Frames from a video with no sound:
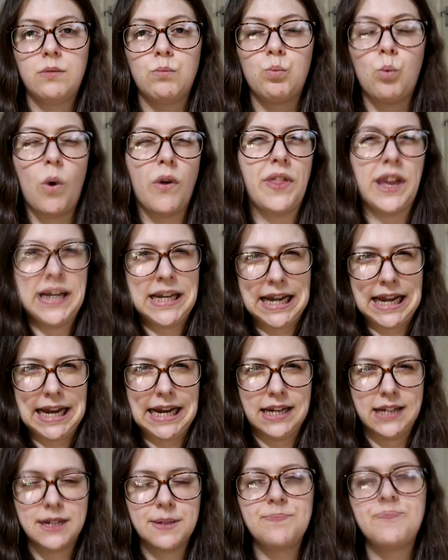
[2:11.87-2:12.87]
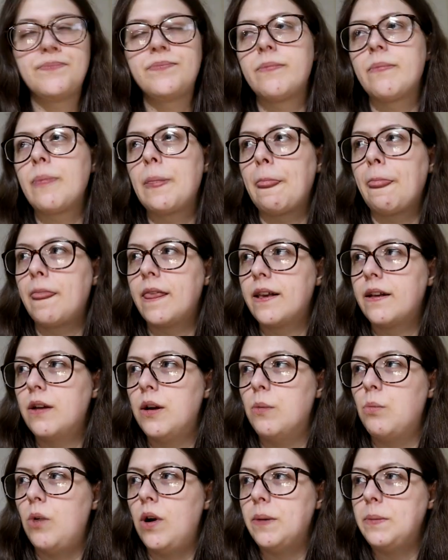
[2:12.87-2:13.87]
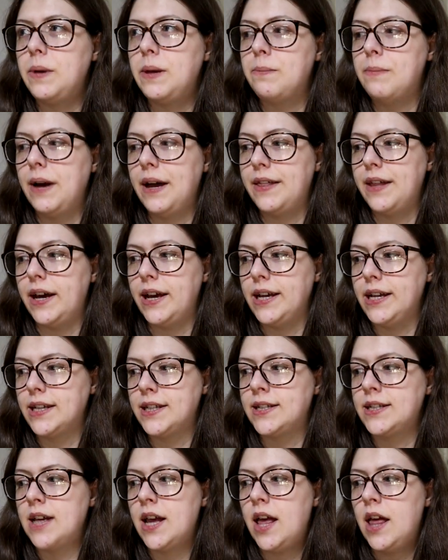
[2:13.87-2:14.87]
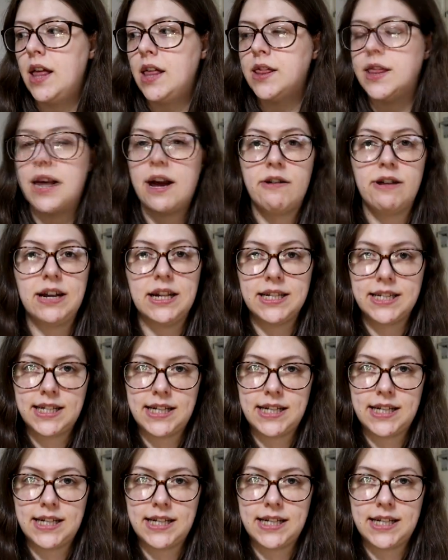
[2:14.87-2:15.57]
what they need and what I mean by that is they're an